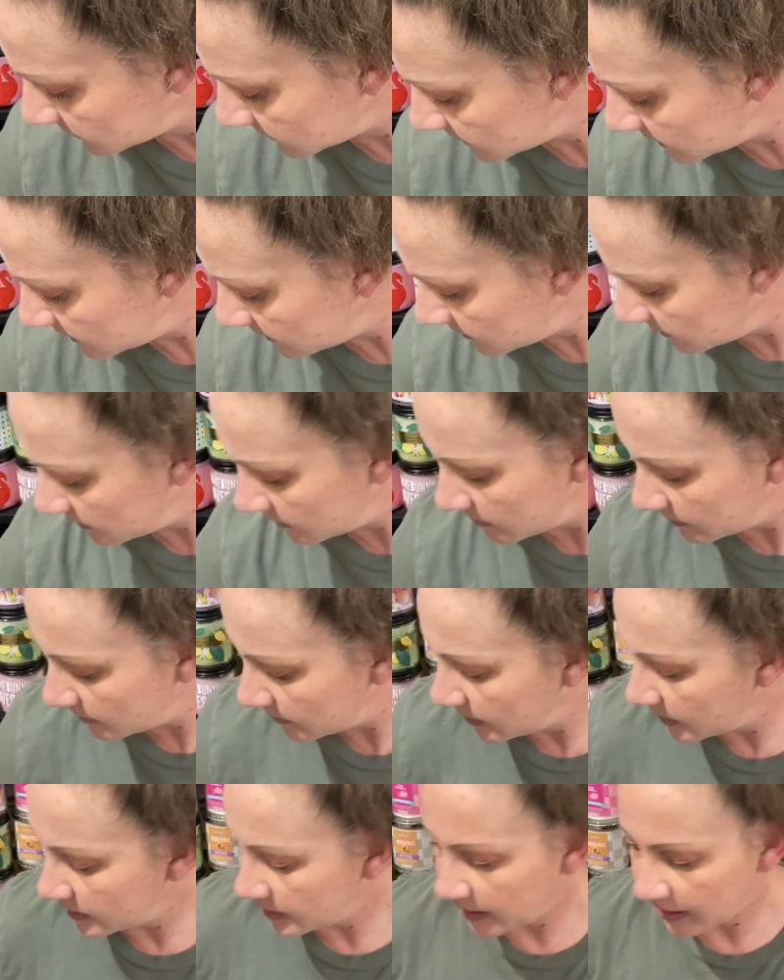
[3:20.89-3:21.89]

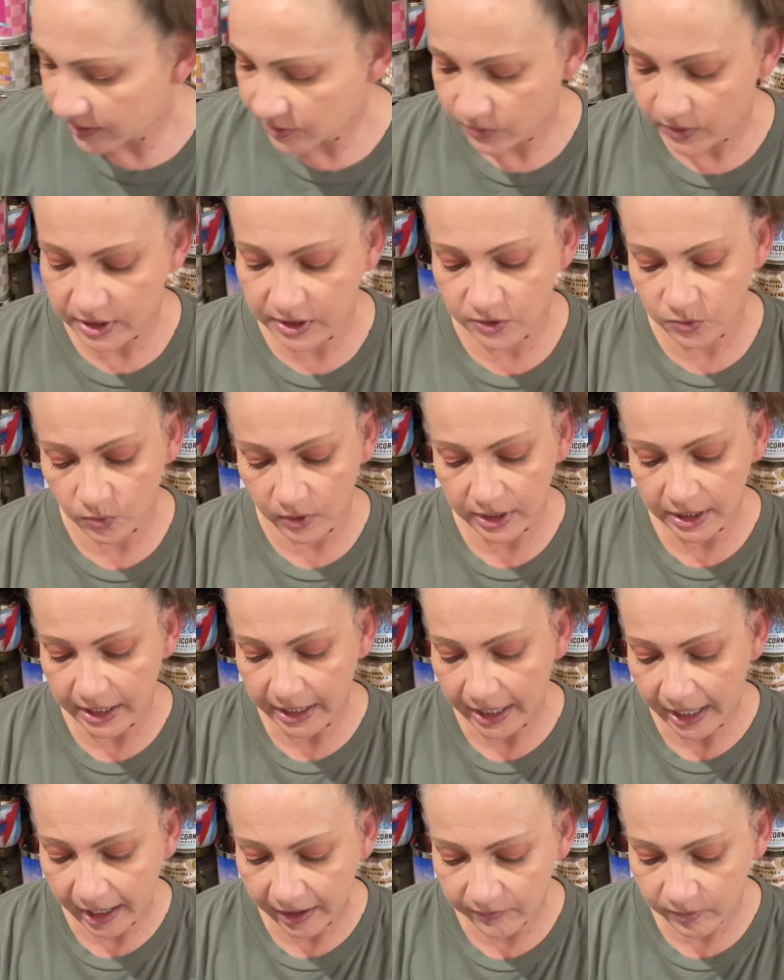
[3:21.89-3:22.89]
The next one is one that I
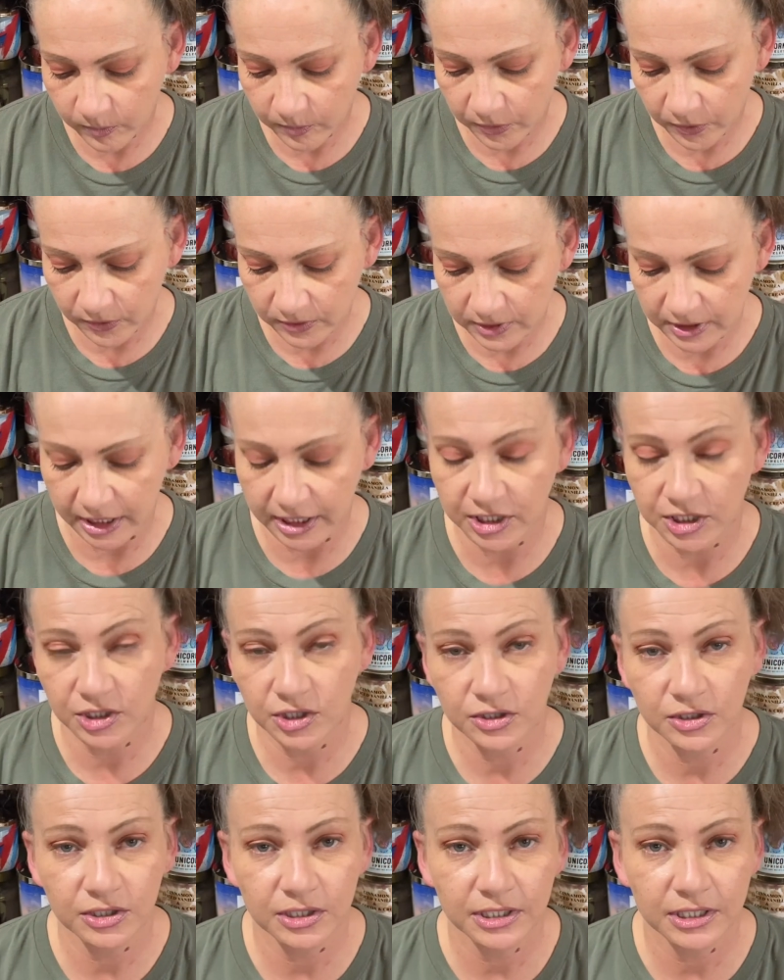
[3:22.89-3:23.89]
haven't burned that I
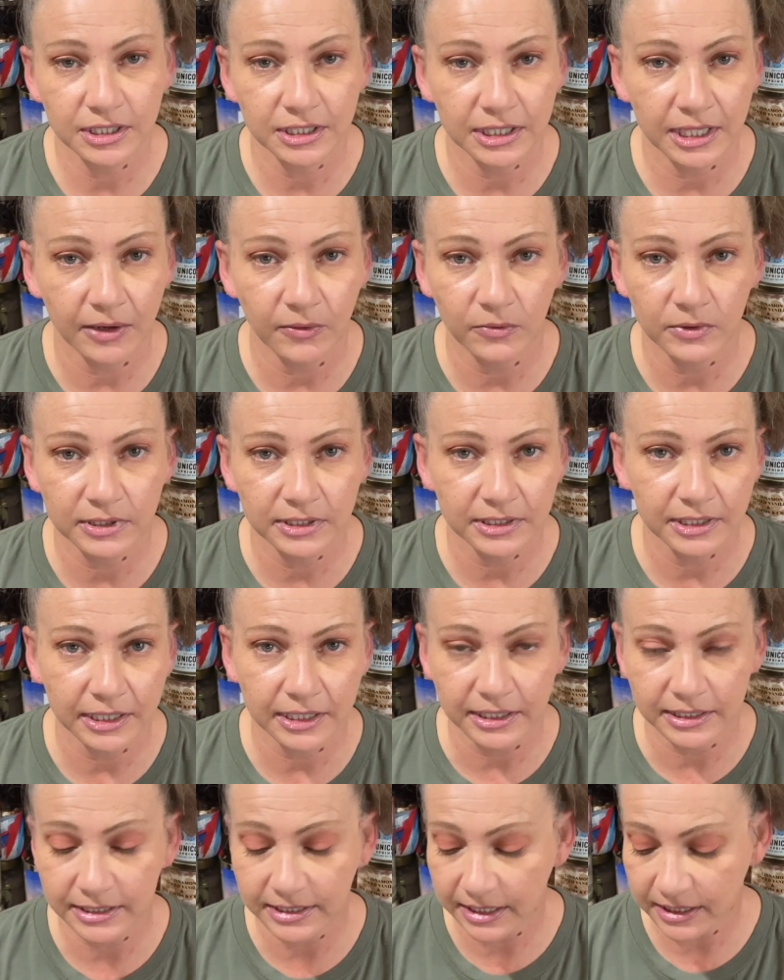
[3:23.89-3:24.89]
should. That was like
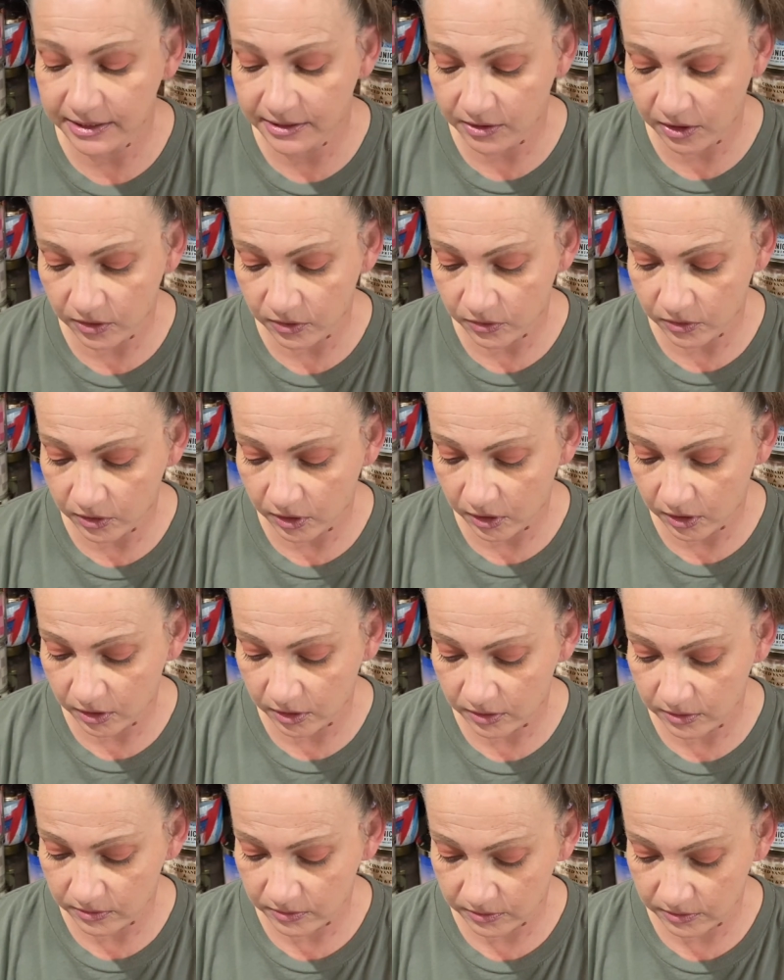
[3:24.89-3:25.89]
a $6
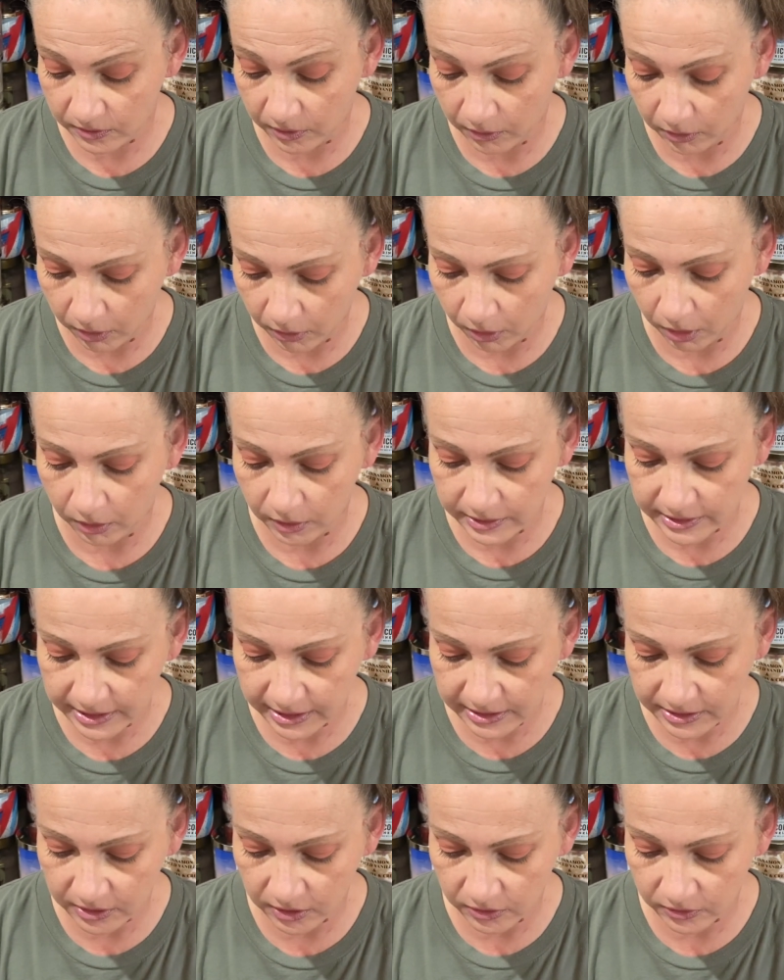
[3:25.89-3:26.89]
call,
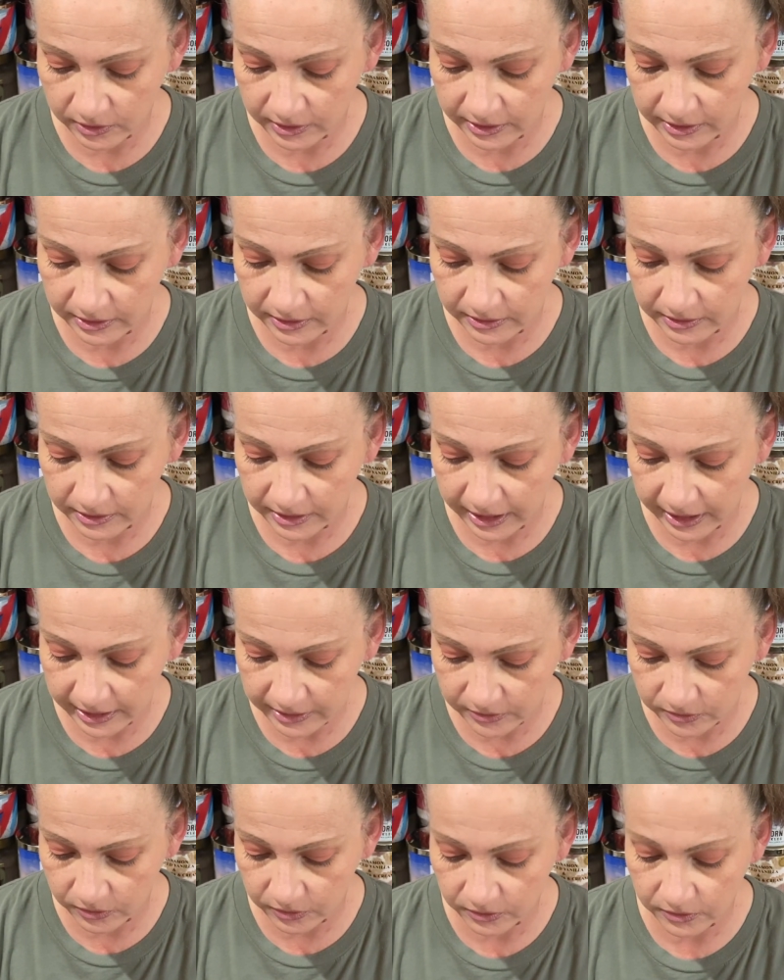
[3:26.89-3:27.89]
$6
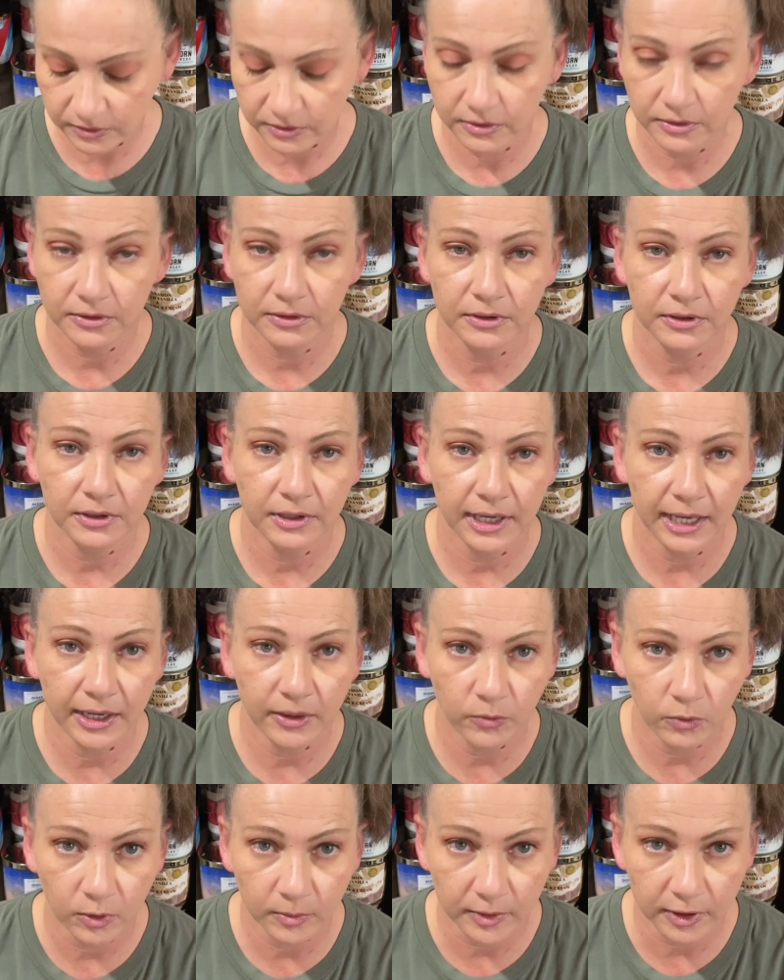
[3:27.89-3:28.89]
candle at
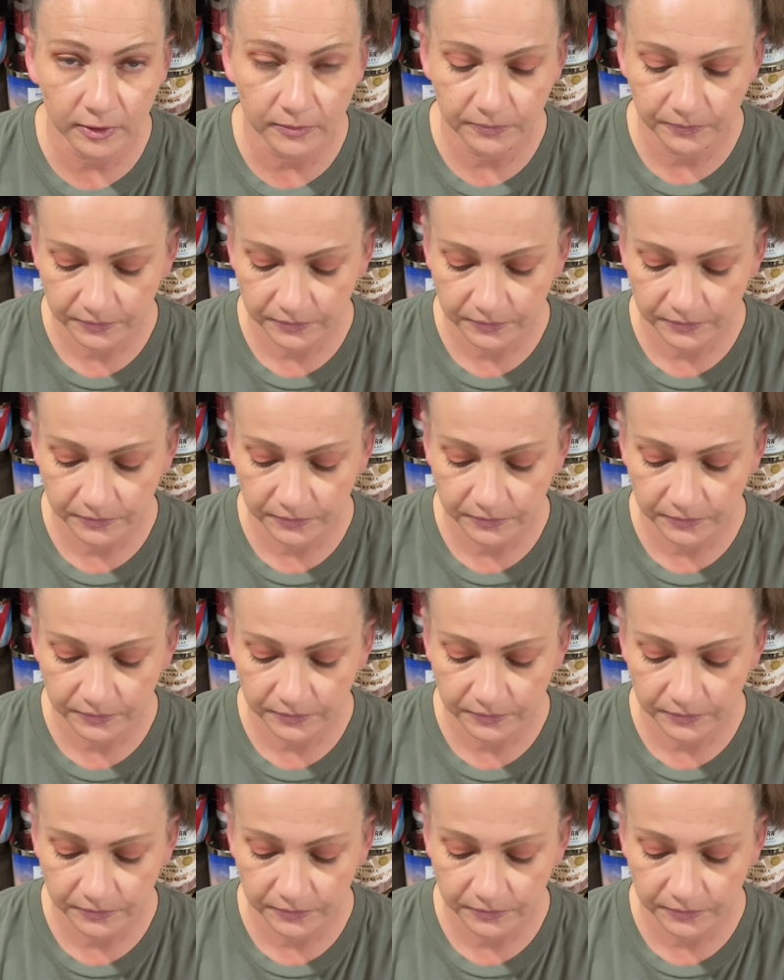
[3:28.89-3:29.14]
Walmart.